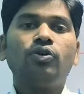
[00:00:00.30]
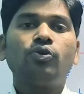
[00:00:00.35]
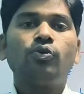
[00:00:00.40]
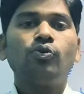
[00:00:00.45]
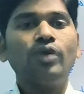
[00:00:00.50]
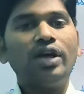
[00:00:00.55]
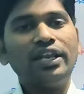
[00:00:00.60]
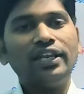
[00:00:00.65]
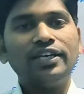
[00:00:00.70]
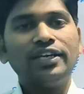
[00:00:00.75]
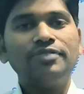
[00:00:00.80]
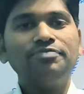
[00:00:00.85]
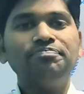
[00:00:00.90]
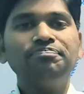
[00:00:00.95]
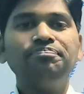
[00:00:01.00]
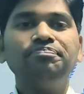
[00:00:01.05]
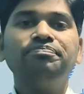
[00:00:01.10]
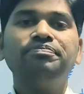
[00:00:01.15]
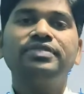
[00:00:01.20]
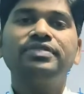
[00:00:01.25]
Welcome
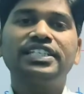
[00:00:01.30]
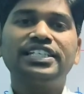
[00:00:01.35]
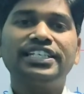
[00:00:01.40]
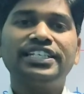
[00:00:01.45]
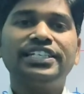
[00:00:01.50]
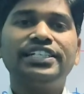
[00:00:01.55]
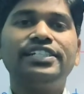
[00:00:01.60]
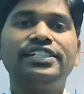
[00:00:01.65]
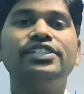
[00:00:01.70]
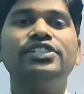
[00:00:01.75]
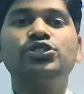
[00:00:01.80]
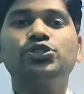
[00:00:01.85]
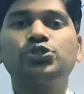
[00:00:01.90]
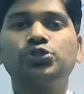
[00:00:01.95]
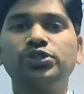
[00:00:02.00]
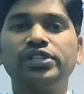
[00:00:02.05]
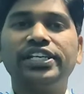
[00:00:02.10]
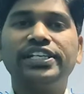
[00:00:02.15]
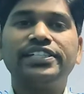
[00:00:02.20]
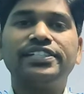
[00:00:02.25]
dear
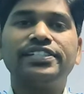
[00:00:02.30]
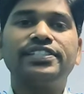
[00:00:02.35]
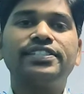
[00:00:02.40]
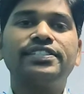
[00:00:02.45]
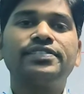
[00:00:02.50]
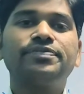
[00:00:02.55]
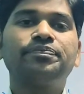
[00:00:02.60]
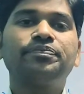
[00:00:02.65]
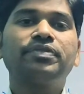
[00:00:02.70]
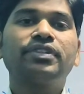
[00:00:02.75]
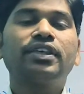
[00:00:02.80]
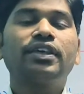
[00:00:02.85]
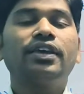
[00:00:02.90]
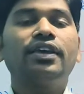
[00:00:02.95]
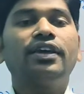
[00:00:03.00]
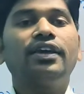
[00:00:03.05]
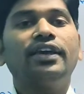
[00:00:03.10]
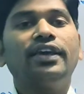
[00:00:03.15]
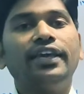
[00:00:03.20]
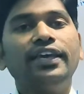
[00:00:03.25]
students.
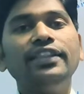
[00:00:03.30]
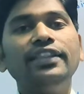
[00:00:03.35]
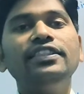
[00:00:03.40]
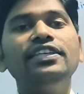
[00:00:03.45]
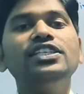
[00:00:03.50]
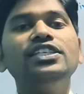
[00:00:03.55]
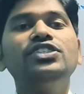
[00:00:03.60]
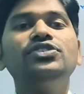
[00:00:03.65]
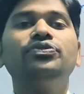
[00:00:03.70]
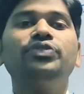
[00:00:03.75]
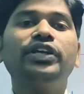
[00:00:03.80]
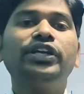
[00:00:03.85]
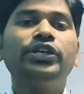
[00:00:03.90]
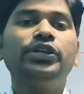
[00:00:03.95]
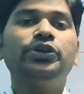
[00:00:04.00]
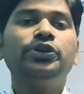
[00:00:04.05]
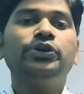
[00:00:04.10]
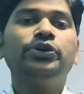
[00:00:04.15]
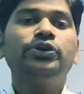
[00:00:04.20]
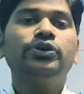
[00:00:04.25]
In this video
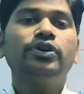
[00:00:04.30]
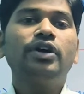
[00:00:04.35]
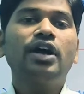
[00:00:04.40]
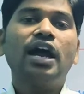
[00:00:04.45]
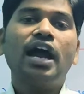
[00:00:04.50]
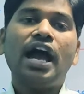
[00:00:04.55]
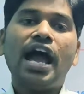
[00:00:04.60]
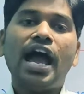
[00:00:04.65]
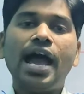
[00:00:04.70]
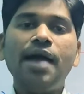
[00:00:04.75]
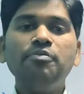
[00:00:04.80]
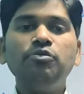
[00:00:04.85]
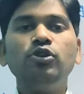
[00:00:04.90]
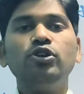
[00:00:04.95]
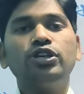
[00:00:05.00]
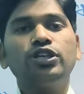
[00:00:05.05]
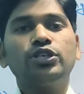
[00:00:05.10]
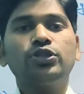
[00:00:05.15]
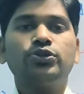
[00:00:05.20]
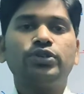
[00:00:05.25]
I am
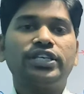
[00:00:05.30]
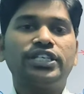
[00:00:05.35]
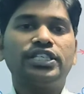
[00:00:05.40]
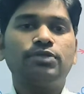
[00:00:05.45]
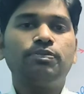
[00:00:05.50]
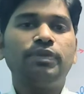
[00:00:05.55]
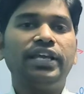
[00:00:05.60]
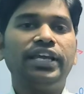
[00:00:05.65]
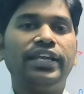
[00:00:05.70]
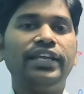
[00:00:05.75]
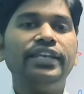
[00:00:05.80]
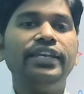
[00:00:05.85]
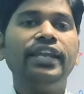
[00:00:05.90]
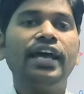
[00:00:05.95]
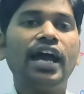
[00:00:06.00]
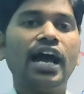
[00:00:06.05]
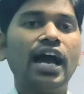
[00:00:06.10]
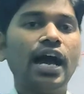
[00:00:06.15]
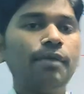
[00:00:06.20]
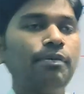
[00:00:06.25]
going to explain
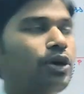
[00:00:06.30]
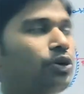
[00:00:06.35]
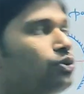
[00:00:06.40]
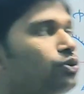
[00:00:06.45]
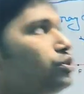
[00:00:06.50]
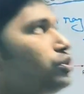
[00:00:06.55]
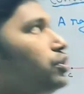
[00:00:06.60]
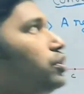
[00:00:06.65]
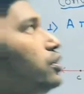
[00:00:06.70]
about